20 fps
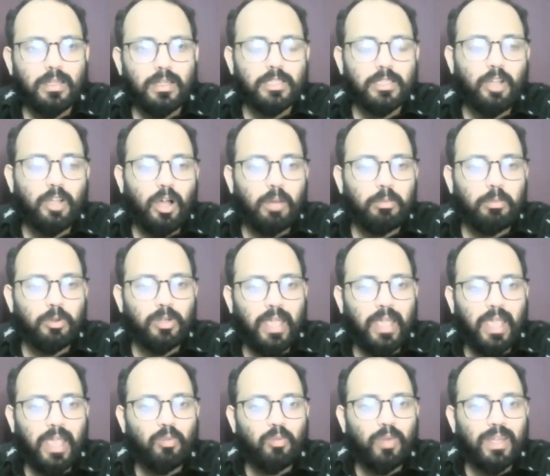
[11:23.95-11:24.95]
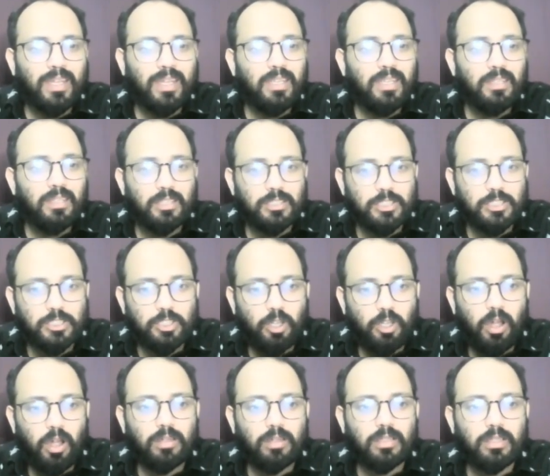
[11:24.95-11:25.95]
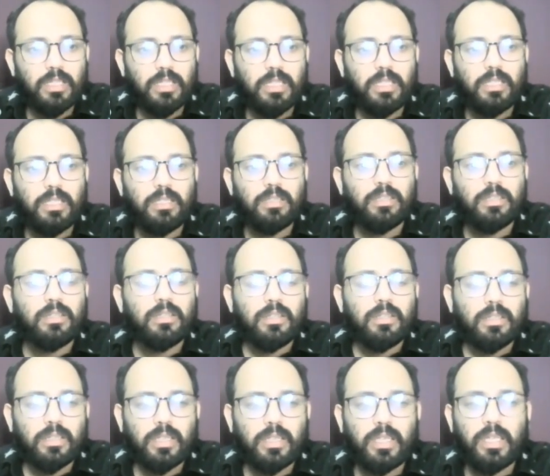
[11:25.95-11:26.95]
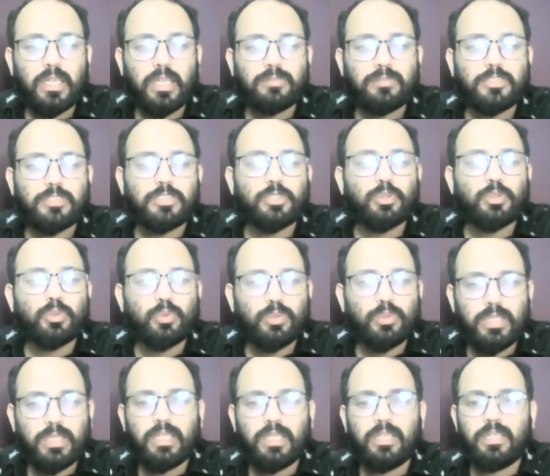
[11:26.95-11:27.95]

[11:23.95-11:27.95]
The compound A when heated strongly gives you D.